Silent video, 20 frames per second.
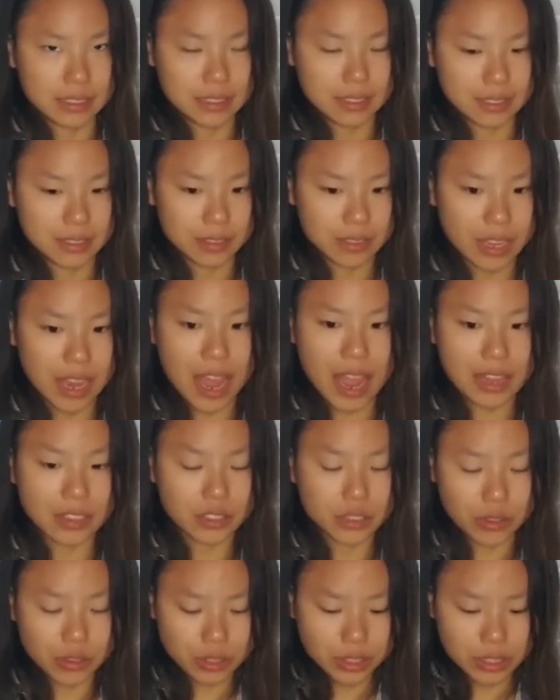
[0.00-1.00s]
Okay,
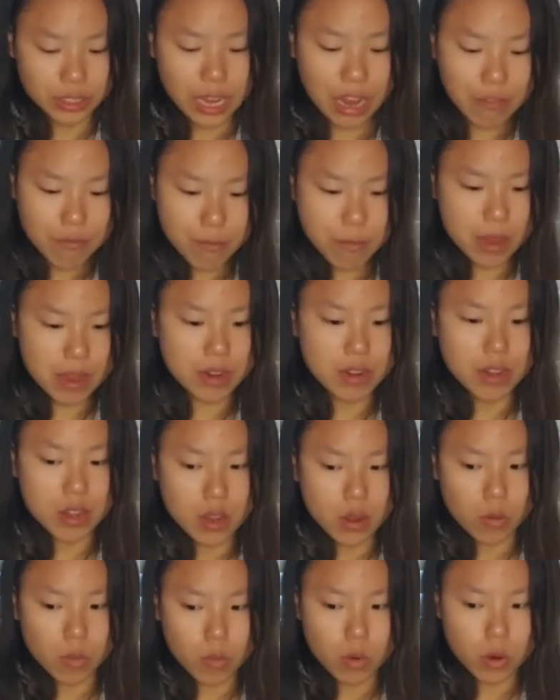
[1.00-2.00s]
so his government
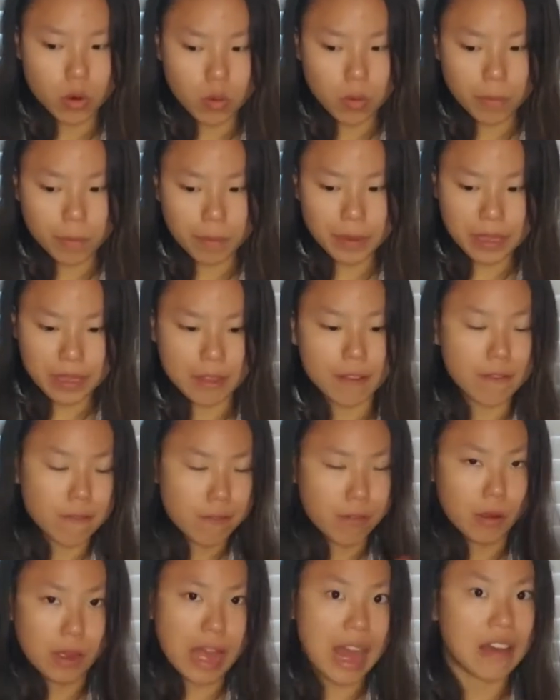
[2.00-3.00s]
will be
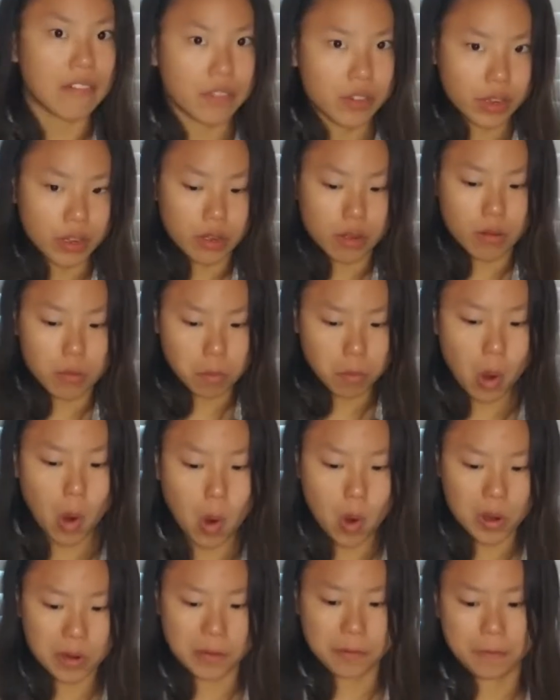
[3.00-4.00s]

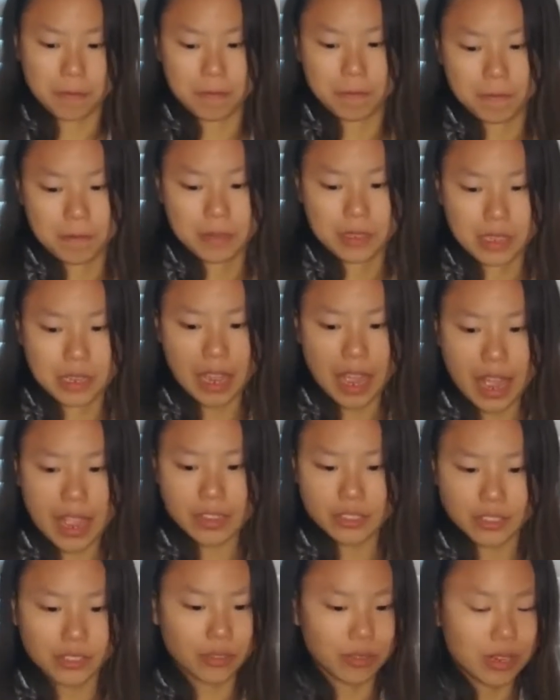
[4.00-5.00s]
forevermore.
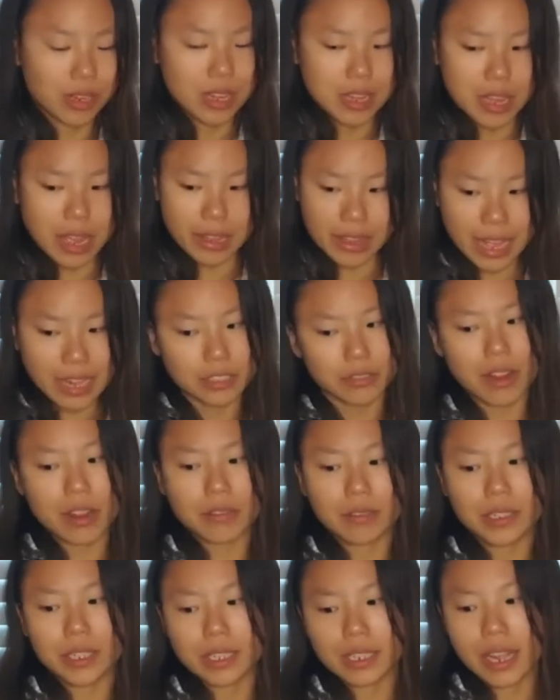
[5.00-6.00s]
Okay, so that's why I
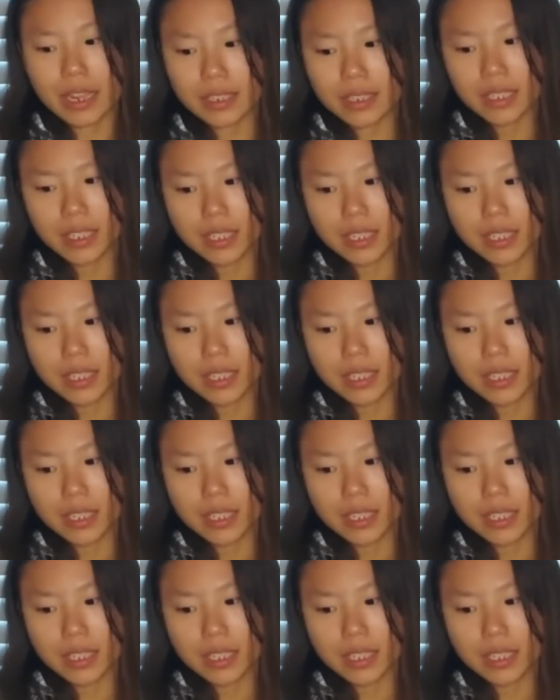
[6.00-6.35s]
really like